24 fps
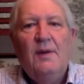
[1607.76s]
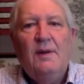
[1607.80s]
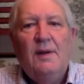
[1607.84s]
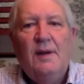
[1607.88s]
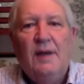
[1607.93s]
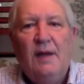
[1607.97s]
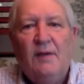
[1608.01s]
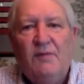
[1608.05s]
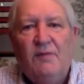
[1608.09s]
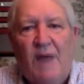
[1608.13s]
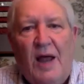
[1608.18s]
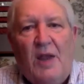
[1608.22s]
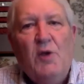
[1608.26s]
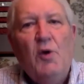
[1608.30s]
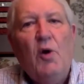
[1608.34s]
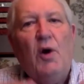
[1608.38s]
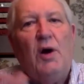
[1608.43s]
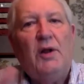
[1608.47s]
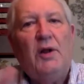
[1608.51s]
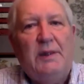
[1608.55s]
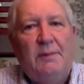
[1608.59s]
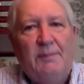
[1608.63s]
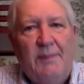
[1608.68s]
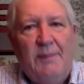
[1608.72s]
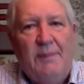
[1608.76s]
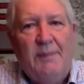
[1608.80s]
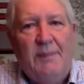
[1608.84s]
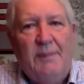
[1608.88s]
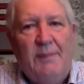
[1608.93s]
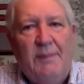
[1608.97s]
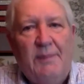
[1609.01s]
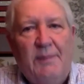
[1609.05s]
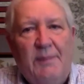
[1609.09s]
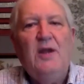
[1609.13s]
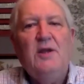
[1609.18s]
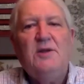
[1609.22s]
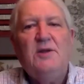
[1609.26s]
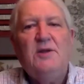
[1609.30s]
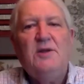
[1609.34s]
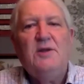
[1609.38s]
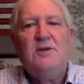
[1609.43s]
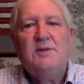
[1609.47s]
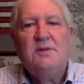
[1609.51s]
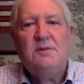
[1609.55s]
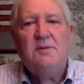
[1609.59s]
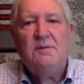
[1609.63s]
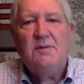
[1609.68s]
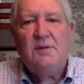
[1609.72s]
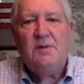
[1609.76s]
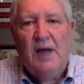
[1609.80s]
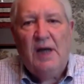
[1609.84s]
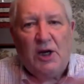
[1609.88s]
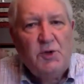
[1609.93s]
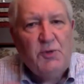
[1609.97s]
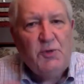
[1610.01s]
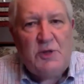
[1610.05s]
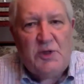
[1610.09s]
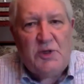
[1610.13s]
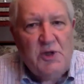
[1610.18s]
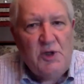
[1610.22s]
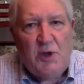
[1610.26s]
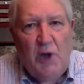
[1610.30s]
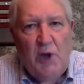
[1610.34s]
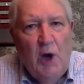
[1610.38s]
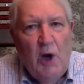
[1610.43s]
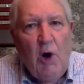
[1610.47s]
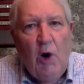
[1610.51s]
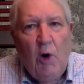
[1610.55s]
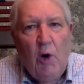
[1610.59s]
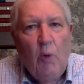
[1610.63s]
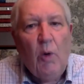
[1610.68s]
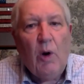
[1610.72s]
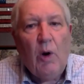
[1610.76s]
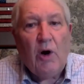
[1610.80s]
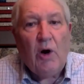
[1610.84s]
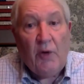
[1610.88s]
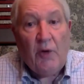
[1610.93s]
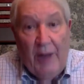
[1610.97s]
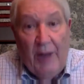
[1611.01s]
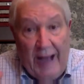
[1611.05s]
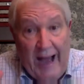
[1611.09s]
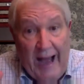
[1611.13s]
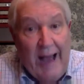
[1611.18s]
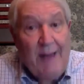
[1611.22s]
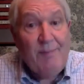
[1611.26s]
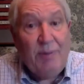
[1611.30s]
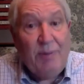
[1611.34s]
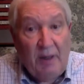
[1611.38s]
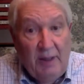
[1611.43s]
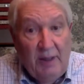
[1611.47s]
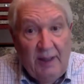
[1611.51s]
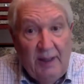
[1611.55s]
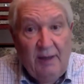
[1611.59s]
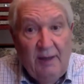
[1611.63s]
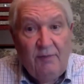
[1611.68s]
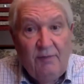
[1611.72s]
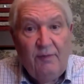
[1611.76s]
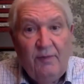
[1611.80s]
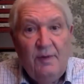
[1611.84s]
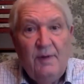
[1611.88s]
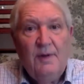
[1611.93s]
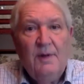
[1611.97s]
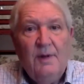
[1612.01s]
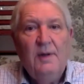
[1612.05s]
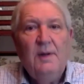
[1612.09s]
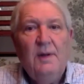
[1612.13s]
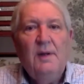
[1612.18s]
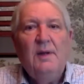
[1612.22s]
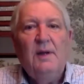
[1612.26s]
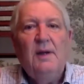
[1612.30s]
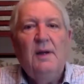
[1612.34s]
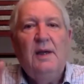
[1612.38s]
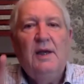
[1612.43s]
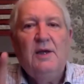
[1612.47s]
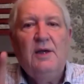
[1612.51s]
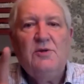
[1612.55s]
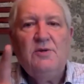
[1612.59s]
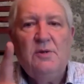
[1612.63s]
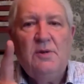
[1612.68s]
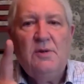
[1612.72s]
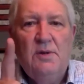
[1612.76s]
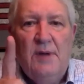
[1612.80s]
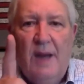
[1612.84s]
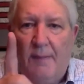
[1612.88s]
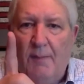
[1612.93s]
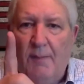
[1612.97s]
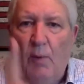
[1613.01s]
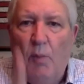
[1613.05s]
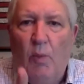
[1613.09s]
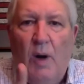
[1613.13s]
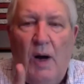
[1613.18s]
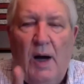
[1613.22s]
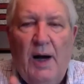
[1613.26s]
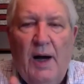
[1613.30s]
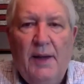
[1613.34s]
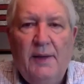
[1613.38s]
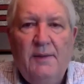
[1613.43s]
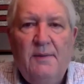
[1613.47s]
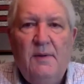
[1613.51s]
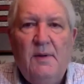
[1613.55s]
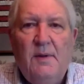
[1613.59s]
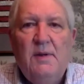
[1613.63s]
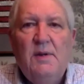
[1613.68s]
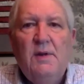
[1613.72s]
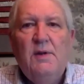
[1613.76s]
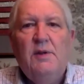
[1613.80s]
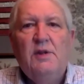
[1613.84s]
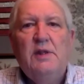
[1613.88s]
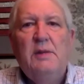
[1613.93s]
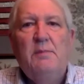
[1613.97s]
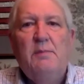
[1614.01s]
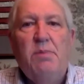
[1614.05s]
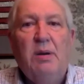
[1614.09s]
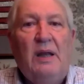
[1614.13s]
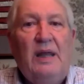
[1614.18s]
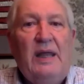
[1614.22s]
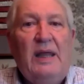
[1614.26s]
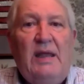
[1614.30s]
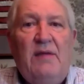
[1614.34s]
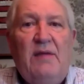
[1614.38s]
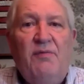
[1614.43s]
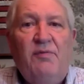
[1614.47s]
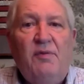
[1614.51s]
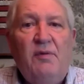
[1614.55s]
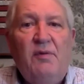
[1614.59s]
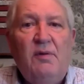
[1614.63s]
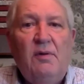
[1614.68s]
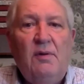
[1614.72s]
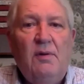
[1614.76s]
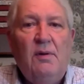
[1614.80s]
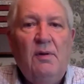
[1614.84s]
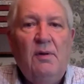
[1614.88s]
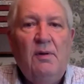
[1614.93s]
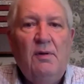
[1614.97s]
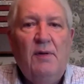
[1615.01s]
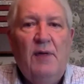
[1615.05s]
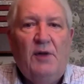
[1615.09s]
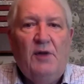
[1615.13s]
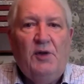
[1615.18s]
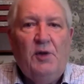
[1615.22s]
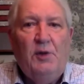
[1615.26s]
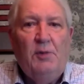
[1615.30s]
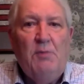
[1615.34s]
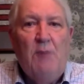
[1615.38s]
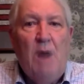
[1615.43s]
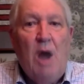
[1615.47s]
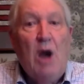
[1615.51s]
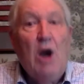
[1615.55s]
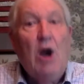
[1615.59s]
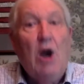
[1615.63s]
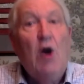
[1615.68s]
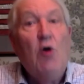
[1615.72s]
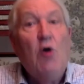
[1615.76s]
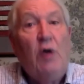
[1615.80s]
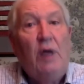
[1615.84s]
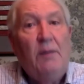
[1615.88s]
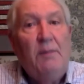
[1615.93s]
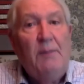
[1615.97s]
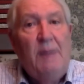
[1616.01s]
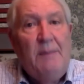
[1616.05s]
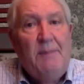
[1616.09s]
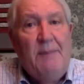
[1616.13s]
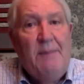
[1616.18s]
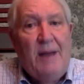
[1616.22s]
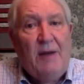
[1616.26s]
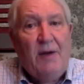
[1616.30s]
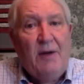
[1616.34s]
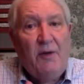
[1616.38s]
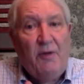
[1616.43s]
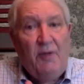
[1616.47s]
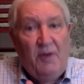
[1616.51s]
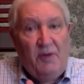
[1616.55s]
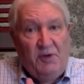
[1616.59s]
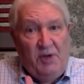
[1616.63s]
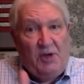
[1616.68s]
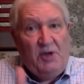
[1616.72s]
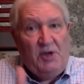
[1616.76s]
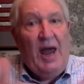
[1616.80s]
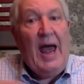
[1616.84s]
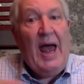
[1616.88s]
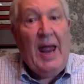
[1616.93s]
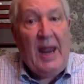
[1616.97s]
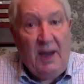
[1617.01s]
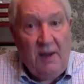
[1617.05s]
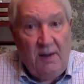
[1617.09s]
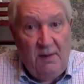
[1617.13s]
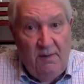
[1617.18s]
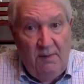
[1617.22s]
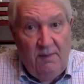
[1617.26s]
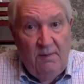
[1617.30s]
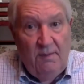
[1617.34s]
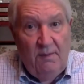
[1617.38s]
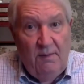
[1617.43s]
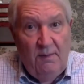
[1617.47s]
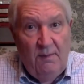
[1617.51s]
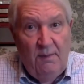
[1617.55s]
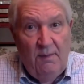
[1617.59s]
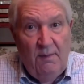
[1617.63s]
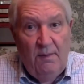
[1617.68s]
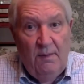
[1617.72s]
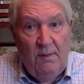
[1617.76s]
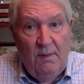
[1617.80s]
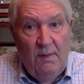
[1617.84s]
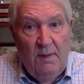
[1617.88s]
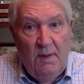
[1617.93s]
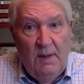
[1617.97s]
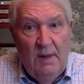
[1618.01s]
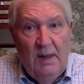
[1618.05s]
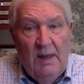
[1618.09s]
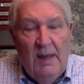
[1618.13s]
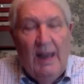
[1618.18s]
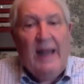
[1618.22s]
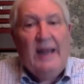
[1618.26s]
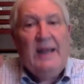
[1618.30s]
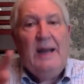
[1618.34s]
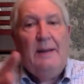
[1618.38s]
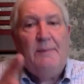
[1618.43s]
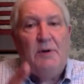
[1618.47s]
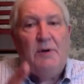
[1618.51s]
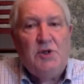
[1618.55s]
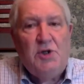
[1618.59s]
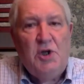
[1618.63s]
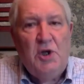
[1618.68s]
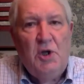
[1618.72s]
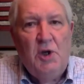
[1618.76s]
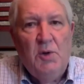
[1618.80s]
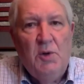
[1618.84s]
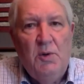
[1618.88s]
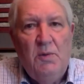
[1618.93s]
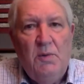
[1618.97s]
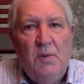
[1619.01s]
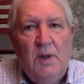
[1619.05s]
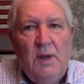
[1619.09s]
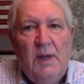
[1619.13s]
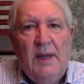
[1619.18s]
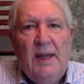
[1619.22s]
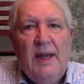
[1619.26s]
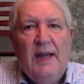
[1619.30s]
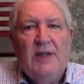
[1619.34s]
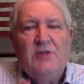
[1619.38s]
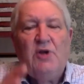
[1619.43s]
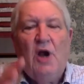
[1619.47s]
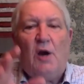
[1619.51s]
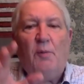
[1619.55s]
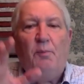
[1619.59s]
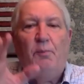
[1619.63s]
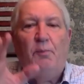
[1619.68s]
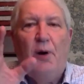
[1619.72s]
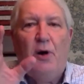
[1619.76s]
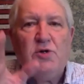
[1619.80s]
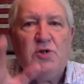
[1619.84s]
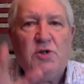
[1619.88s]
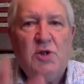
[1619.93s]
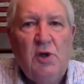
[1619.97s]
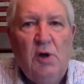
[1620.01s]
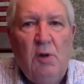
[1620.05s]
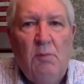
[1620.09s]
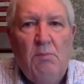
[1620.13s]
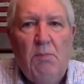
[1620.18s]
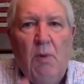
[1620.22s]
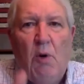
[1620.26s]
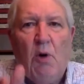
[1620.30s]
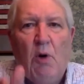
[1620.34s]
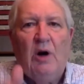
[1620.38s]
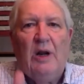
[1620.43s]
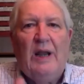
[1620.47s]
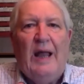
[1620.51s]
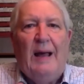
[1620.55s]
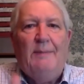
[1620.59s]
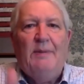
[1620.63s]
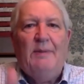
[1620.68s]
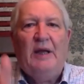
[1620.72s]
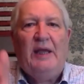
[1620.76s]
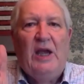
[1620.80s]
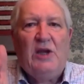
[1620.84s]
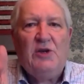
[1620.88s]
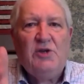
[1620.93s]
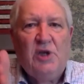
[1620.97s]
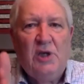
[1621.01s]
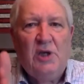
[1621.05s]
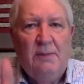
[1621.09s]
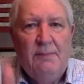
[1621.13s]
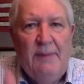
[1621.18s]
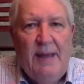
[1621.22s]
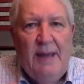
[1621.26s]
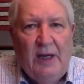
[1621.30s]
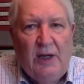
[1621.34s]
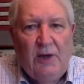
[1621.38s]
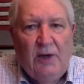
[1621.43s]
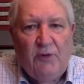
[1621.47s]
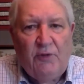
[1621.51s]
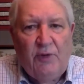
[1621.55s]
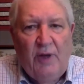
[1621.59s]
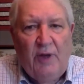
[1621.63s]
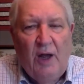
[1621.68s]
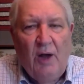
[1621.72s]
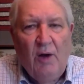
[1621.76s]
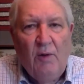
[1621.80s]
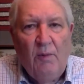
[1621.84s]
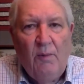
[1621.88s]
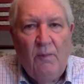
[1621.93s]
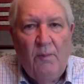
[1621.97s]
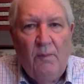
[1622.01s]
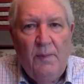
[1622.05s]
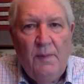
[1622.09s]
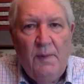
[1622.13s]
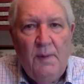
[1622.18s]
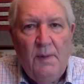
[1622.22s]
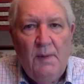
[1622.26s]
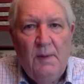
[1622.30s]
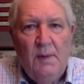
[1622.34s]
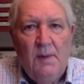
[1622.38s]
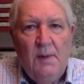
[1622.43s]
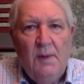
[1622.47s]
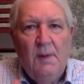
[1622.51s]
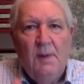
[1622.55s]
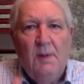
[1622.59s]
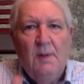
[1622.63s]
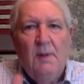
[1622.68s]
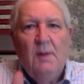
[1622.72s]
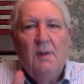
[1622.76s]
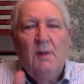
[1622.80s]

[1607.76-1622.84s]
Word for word: if not North America, the greatest countries in the whole world, I believe, is number one, the belief that tomorrow can be better than today. Mm-hmm. And number two, it's our personal moral obligation to make it so. Oh, I